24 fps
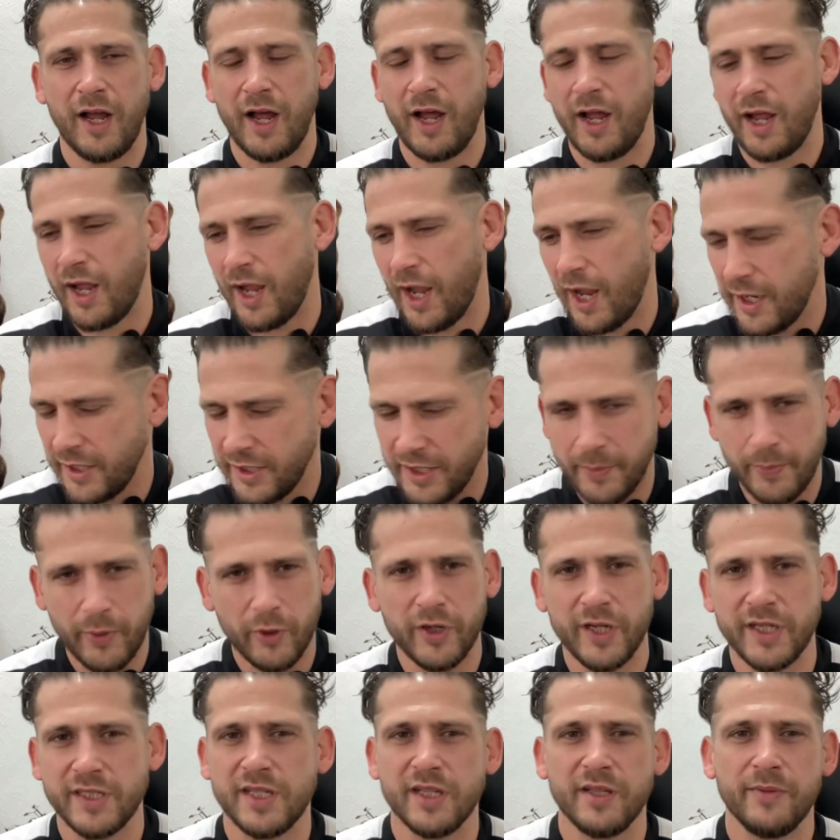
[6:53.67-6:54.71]
And you put
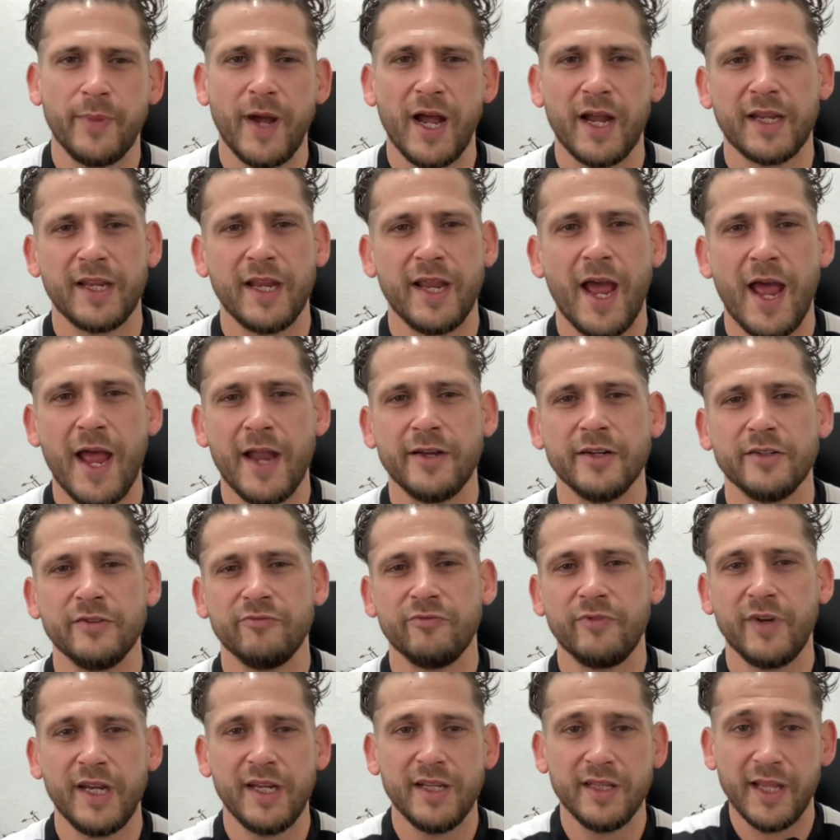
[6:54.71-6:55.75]
it to the back of your head, and
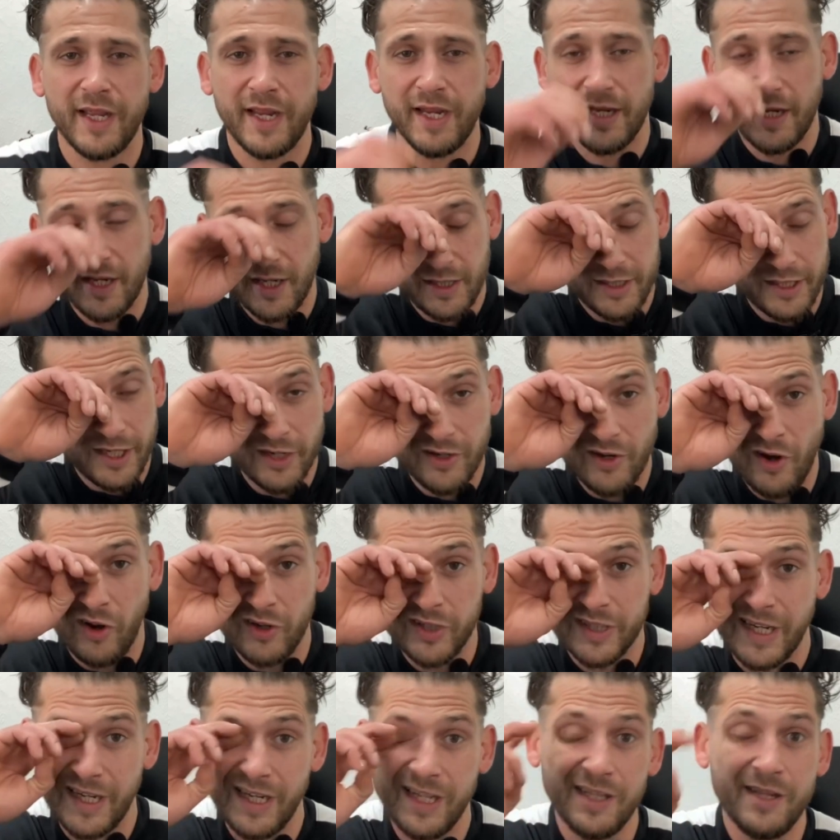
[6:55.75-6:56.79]
really, you're not
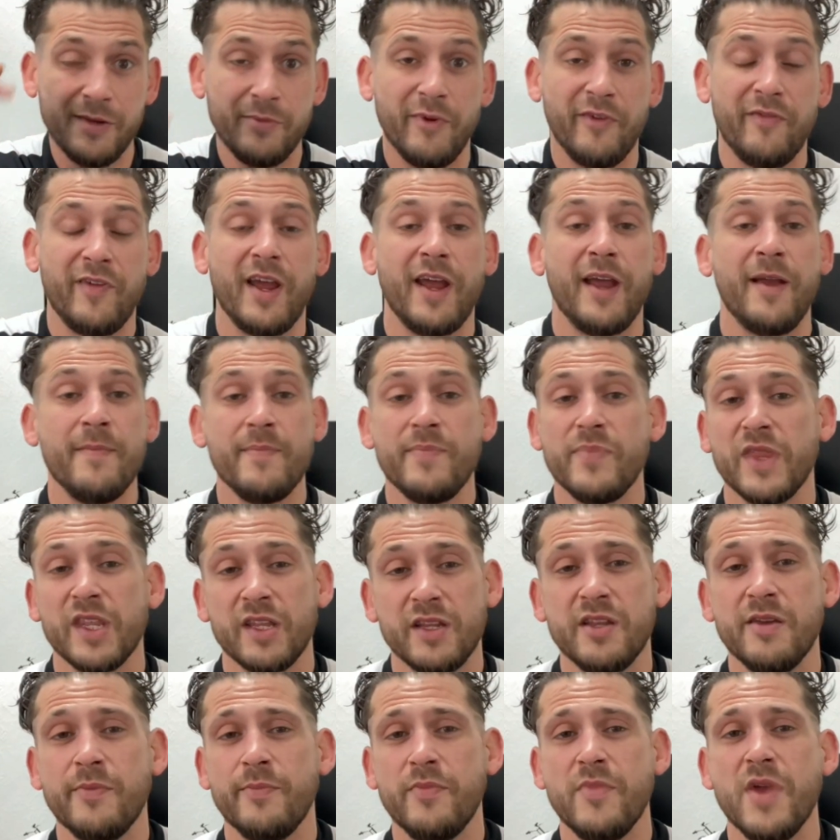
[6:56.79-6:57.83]
dealing with it.
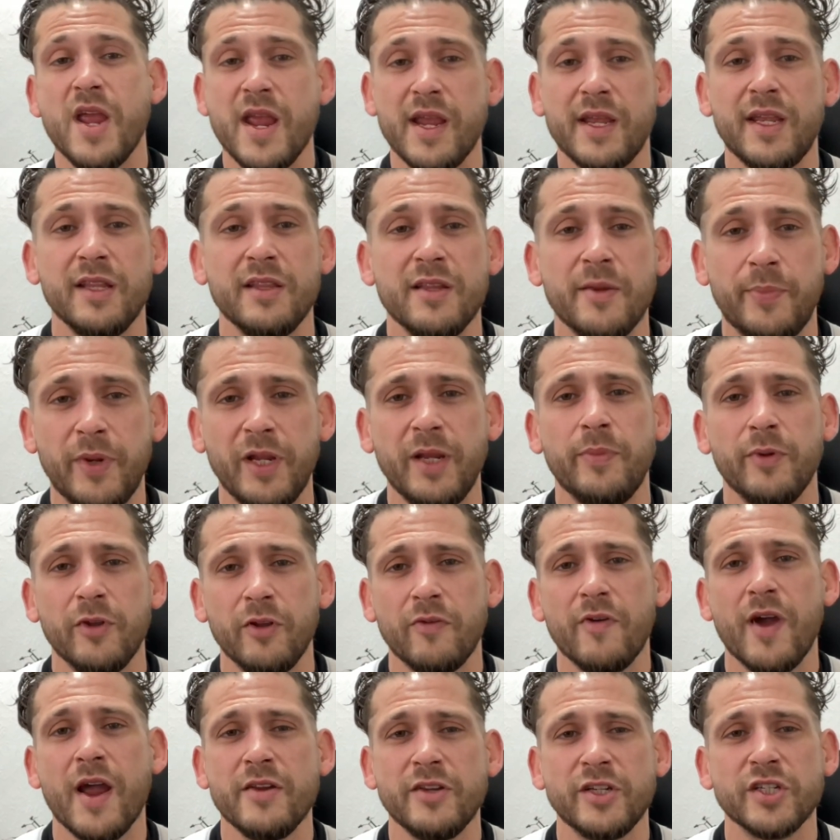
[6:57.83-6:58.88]
You're making the people
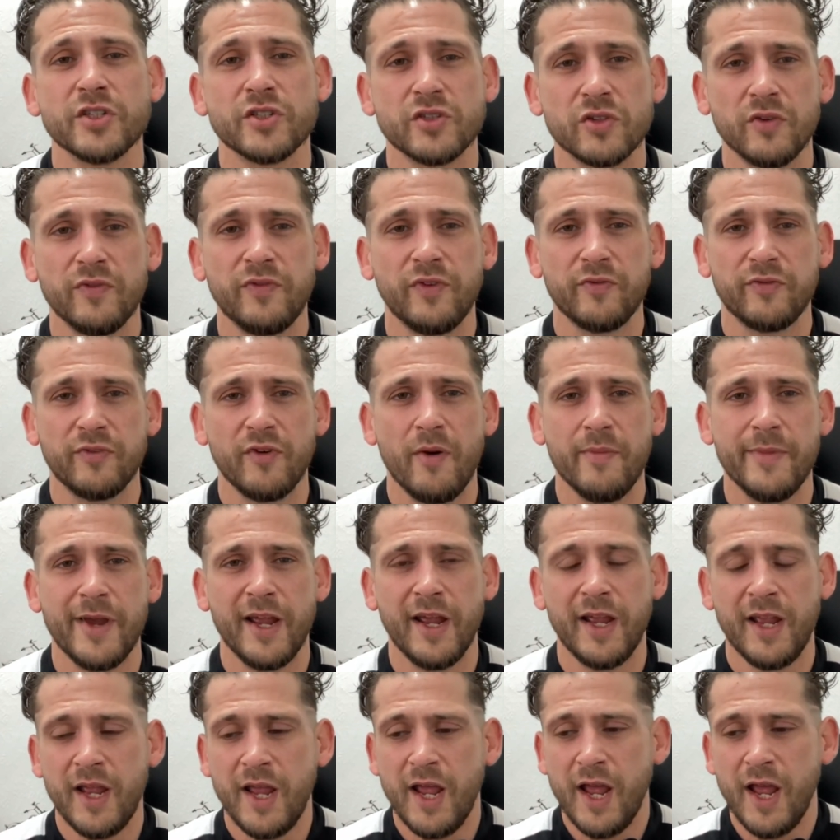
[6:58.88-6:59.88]
around you suffer from it.